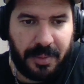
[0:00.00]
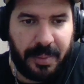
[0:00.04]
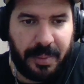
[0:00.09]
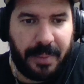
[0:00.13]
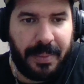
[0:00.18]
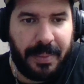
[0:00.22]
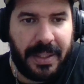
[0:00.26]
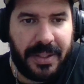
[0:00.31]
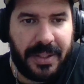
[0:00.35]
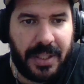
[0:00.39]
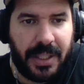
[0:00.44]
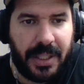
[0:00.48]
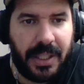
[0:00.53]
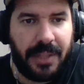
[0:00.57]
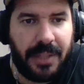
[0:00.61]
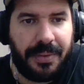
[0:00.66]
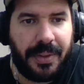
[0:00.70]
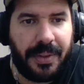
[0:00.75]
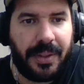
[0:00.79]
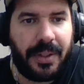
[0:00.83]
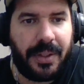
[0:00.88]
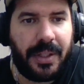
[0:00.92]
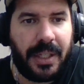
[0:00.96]
but basically if
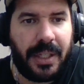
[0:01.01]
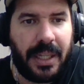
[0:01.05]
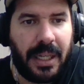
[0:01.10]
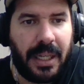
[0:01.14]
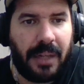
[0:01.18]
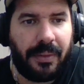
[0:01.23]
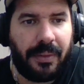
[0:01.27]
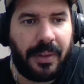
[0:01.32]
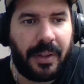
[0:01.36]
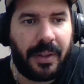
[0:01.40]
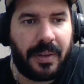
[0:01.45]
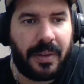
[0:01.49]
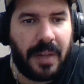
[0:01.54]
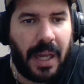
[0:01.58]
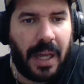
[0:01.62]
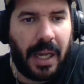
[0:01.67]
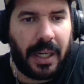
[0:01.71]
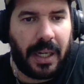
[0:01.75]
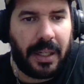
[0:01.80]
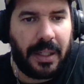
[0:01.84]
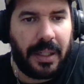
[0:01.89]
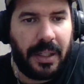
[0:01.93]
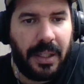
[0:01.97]
you're going to have an
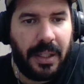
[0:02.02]
attack,